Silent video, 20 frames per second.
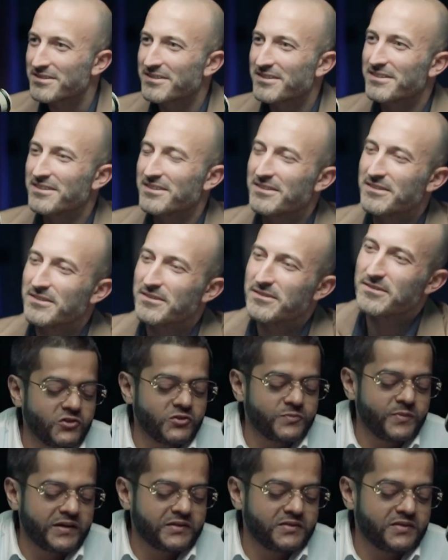Yeah, I guess it
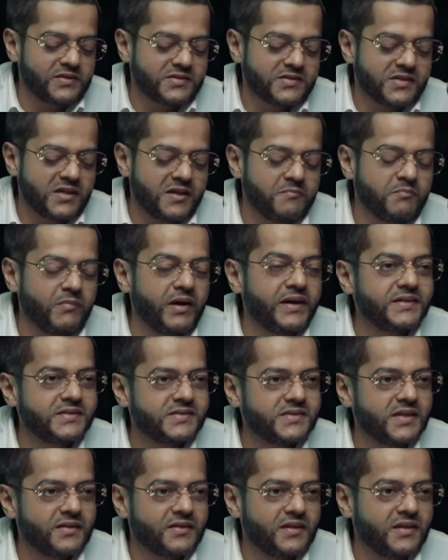goes back to the same
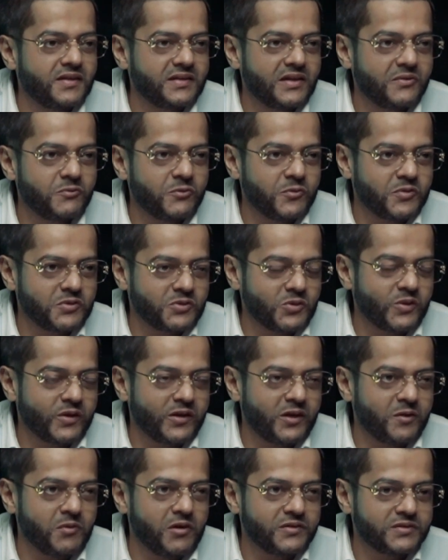mindset thing that we were
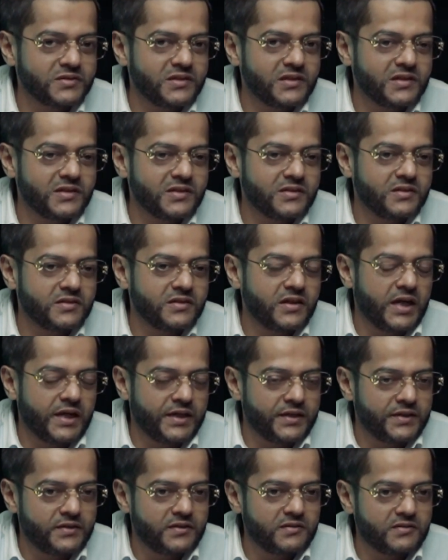talking about earlier.
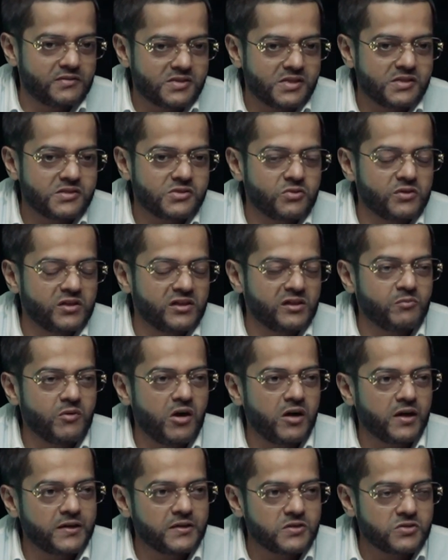And since today the
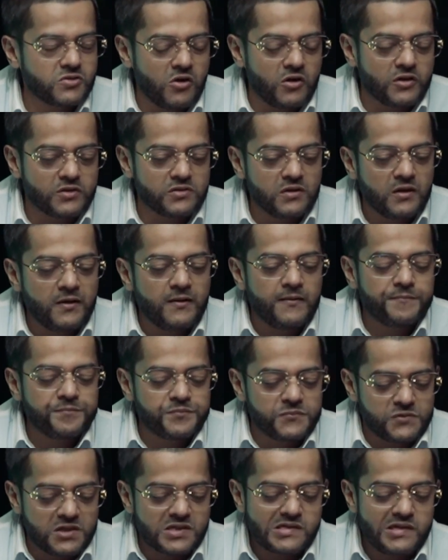market is hot,
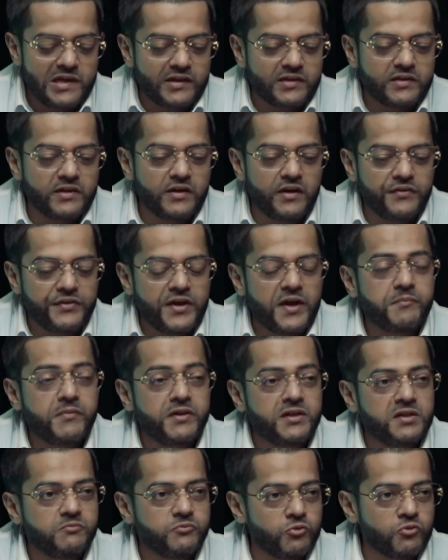just like there are that
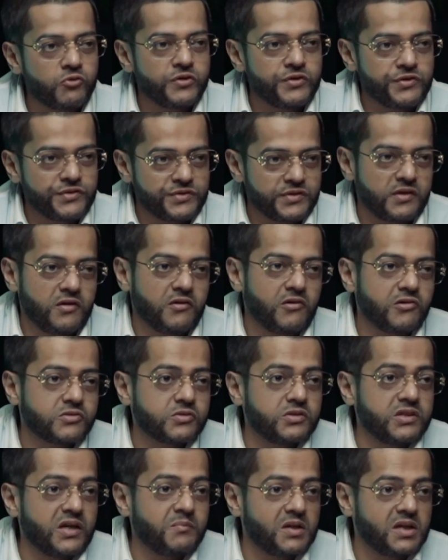many brokers, there are
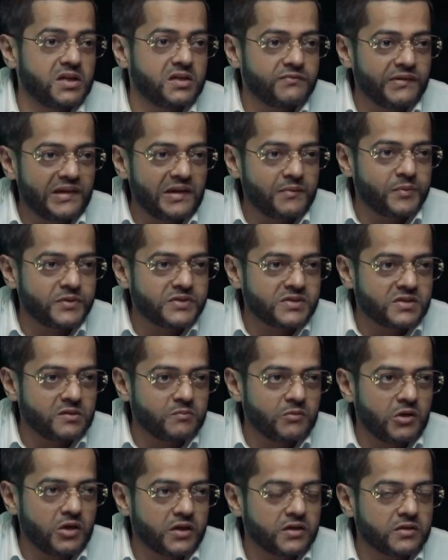also that many developers in
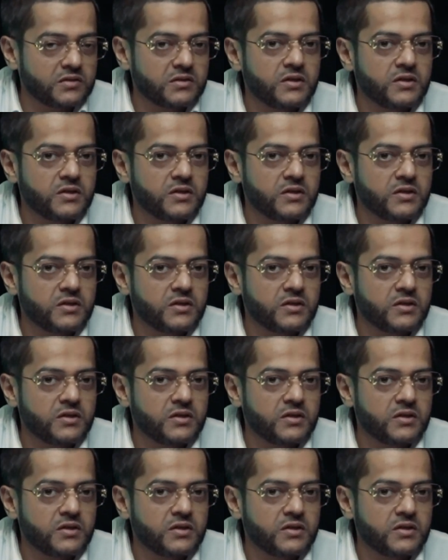the market.